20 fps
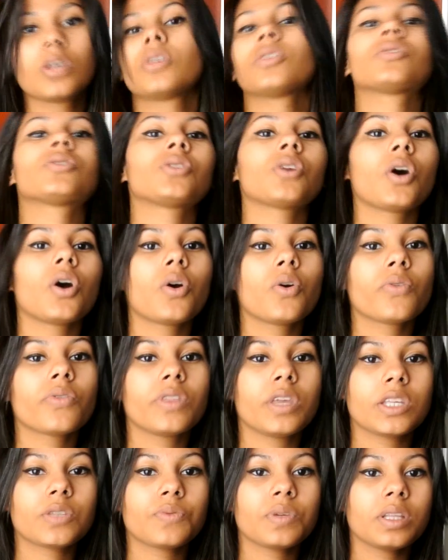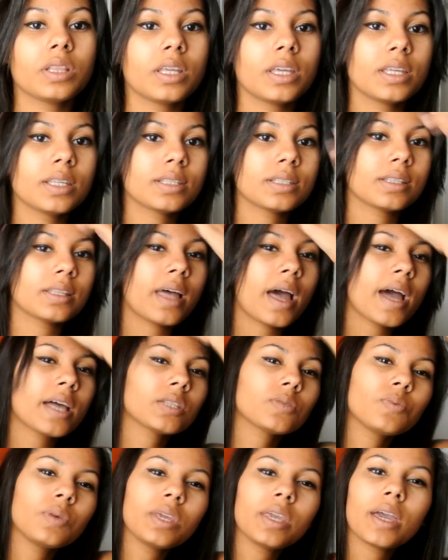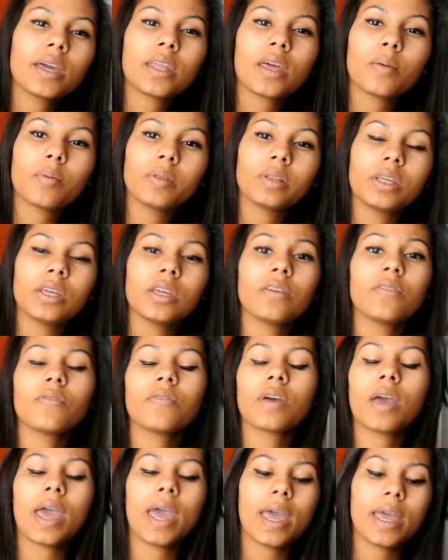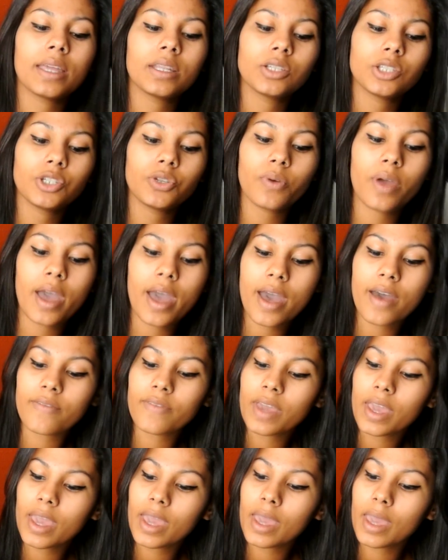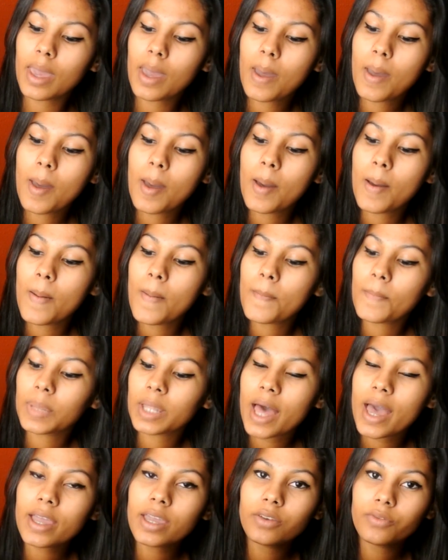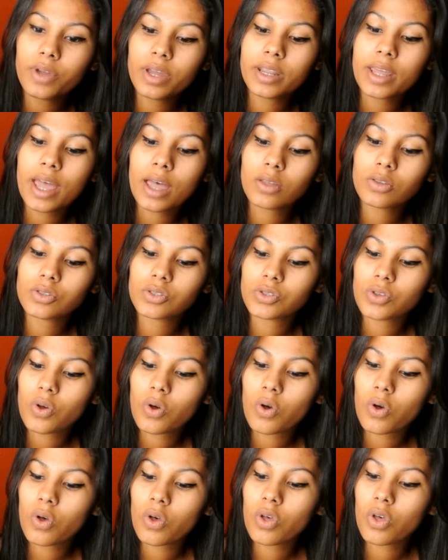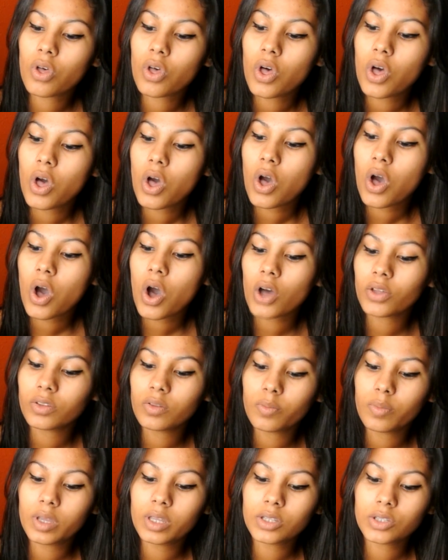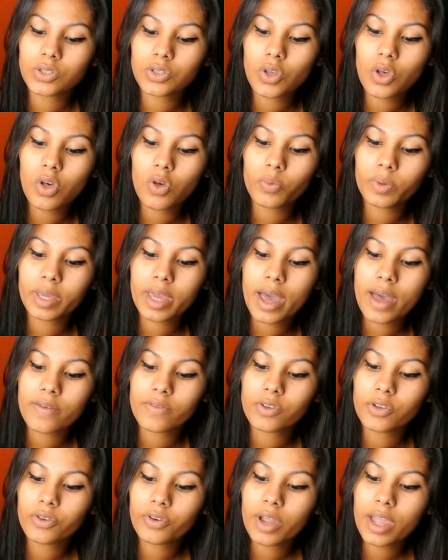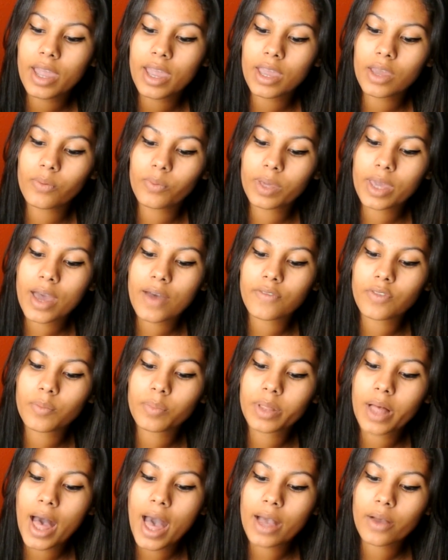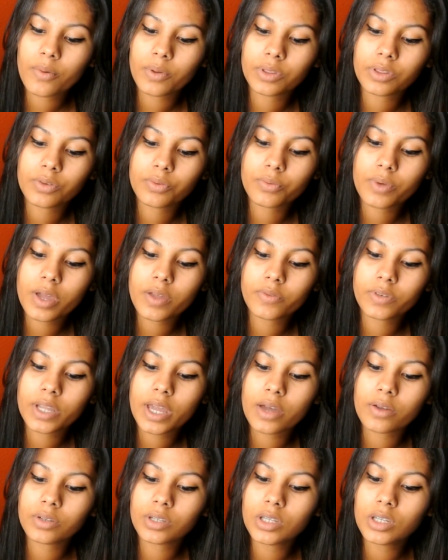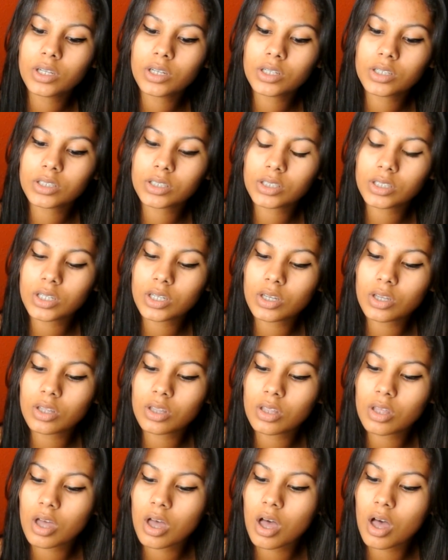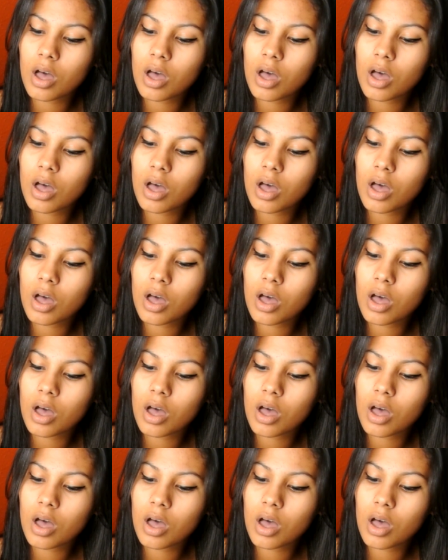So these released last weekend, I believe, and you have a black and red outsole. On the midsole we have gray, we have the black with the red down here still.